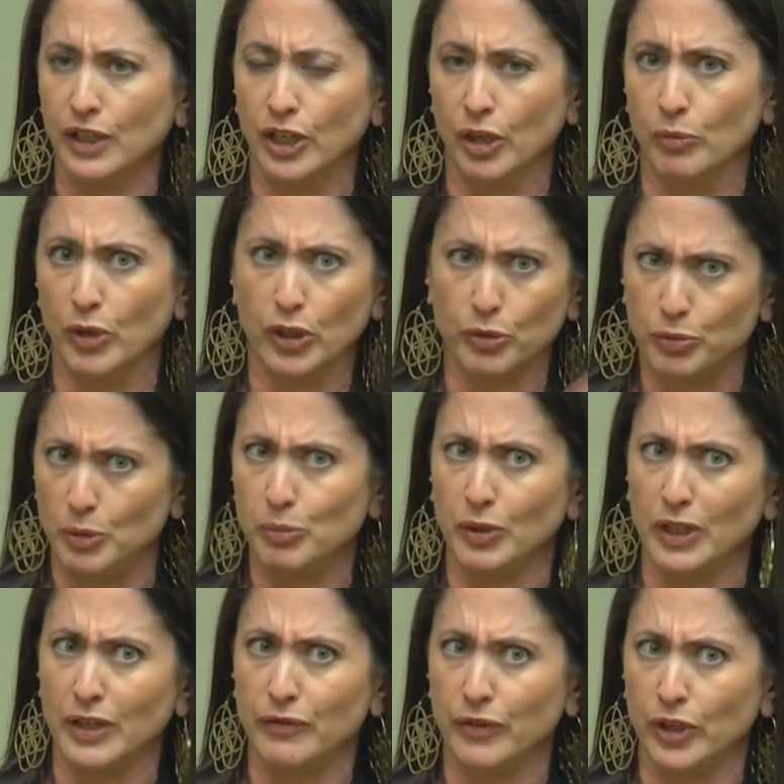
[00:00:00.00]
um, other people
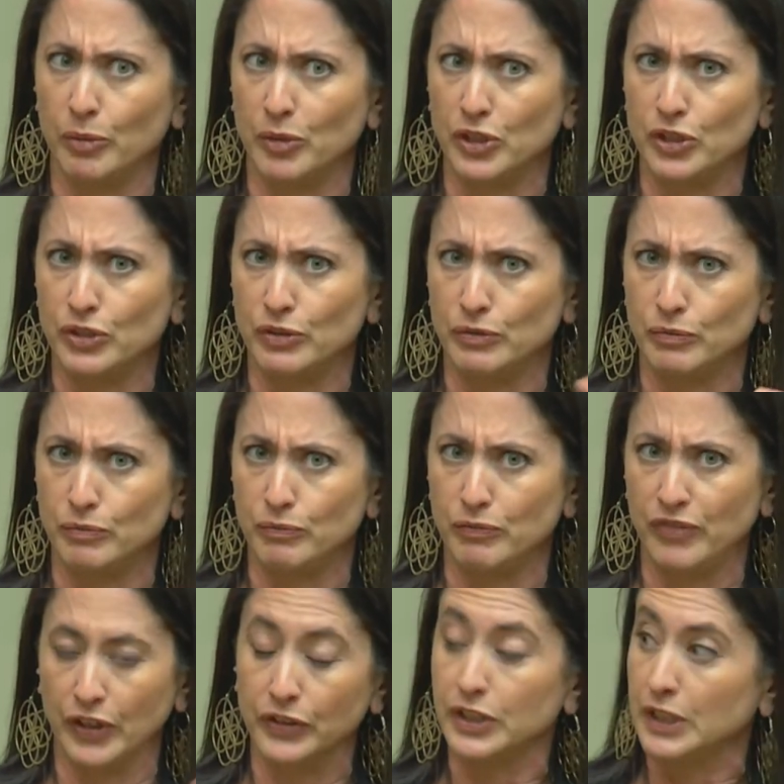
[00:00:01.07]
have very much
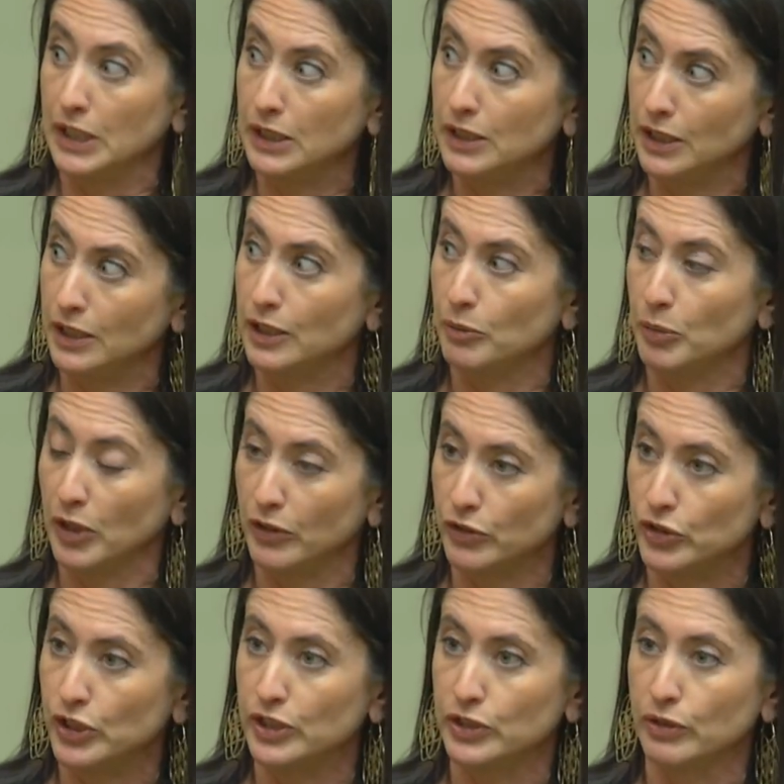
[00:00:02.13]
felt that they need an
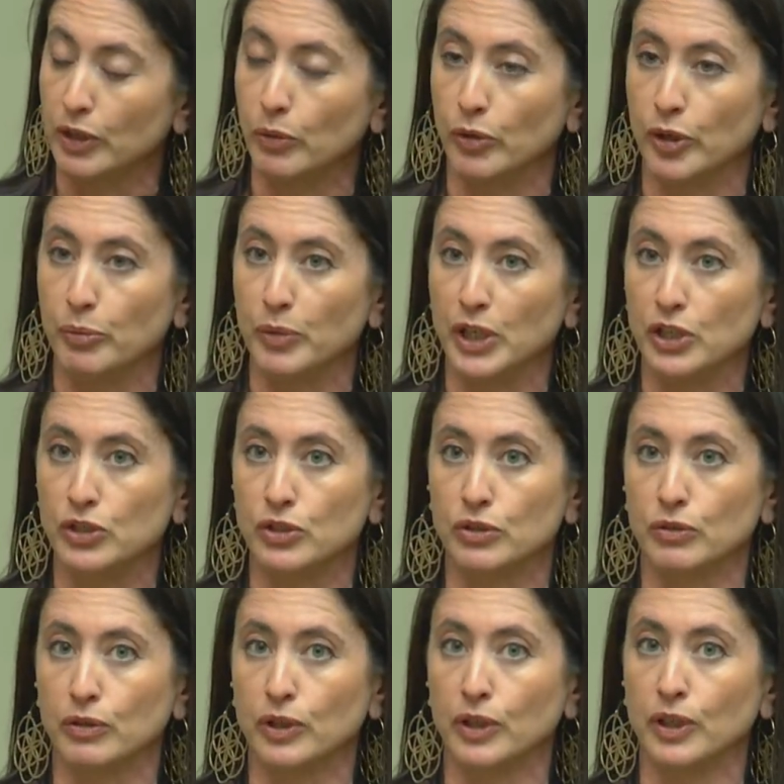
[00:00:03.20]
apology. And so I want to make
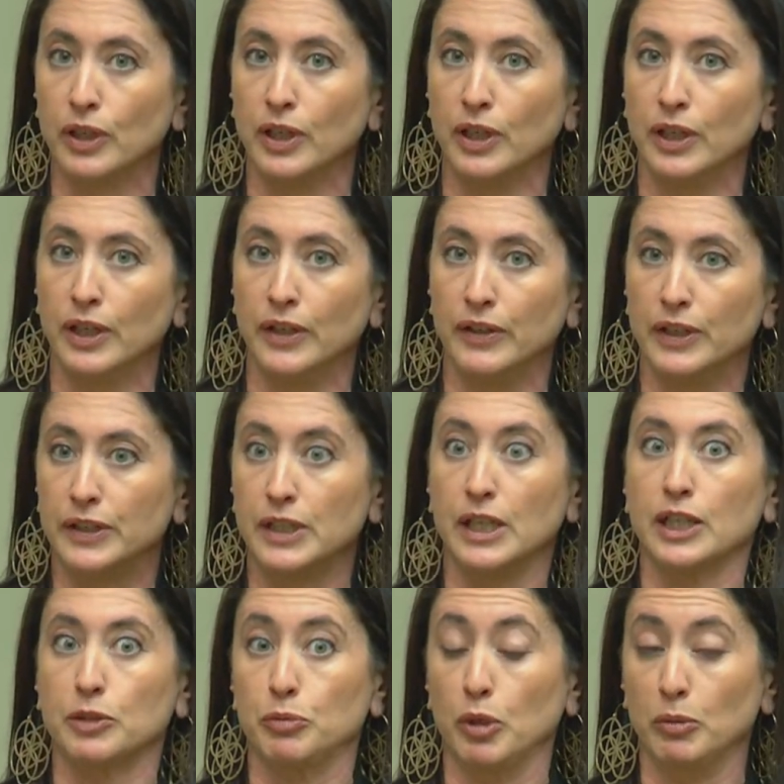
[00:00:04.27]
sure that the
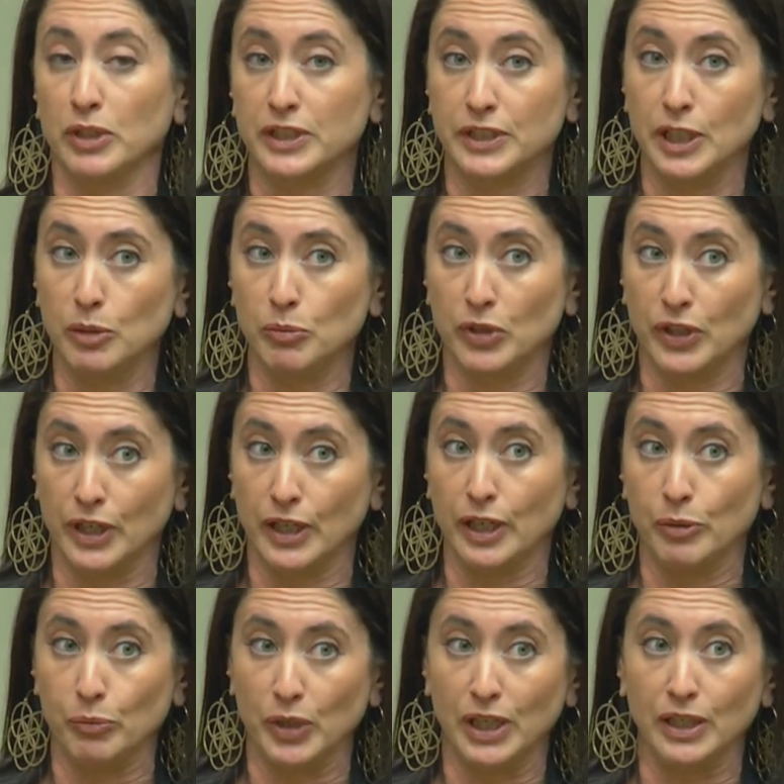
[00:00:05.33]
next public statement that
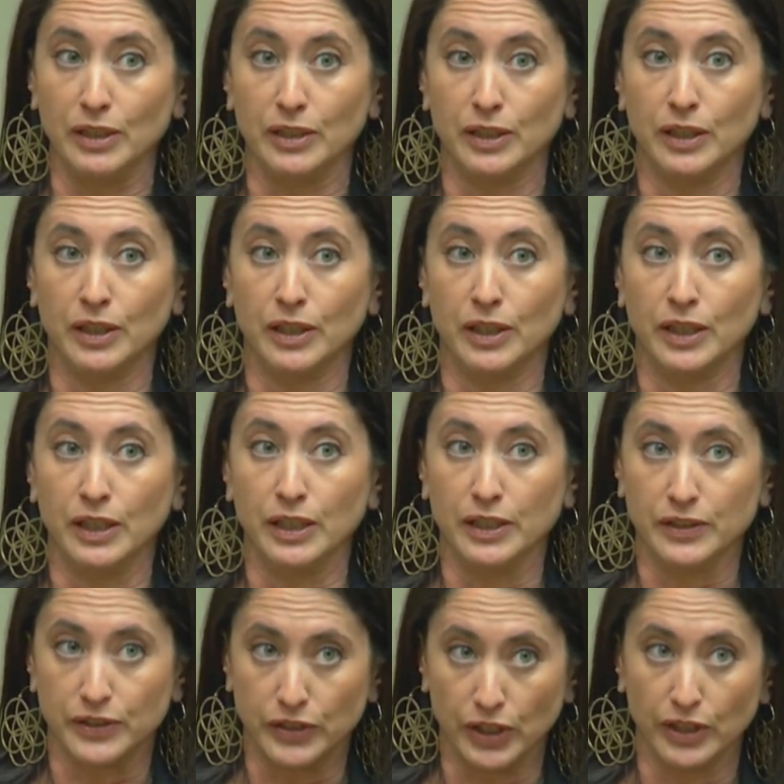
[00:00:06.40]
I made
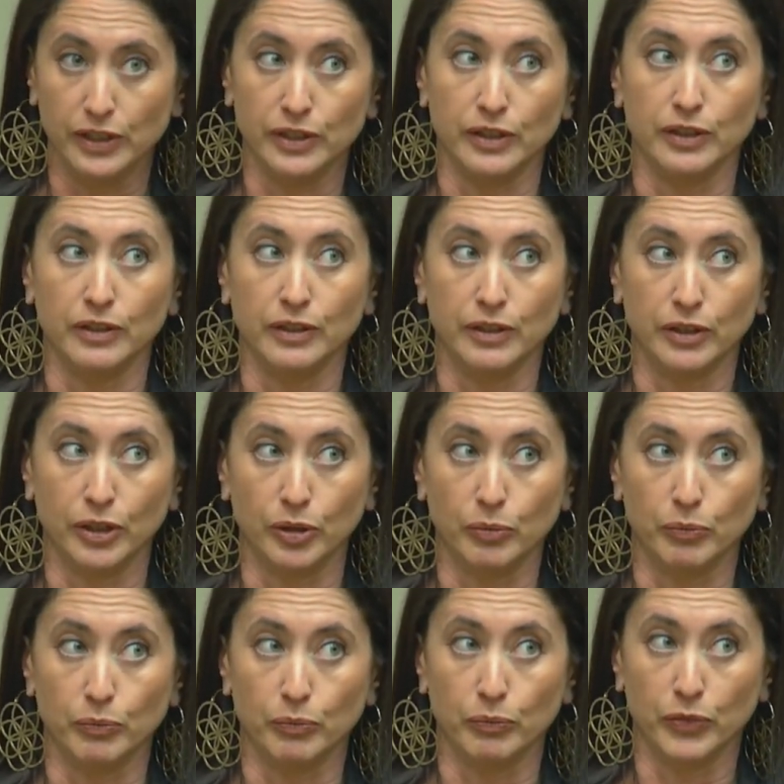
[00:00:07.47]
is done
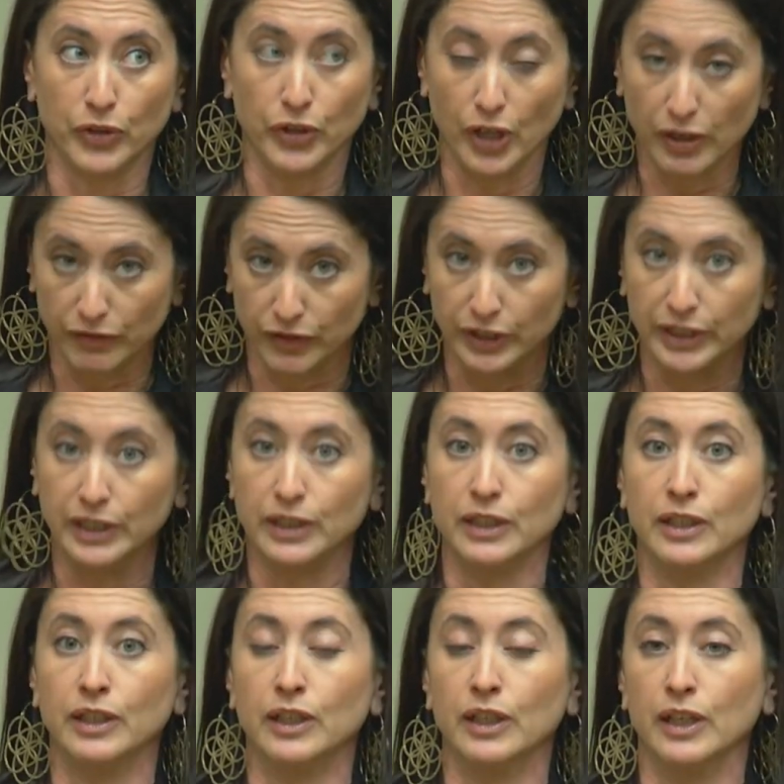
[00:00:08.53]
um, thoughtfully
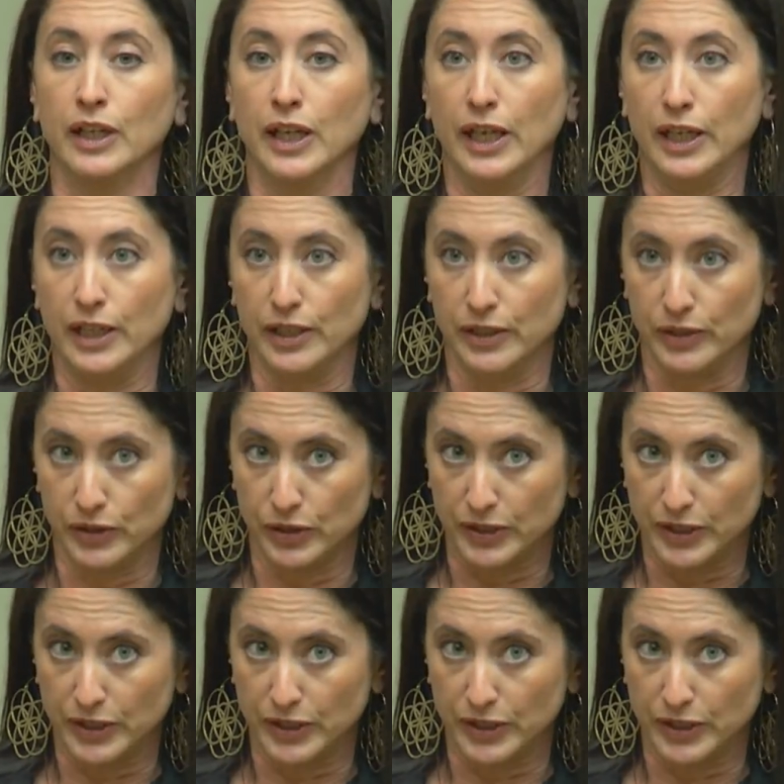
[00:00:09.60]
and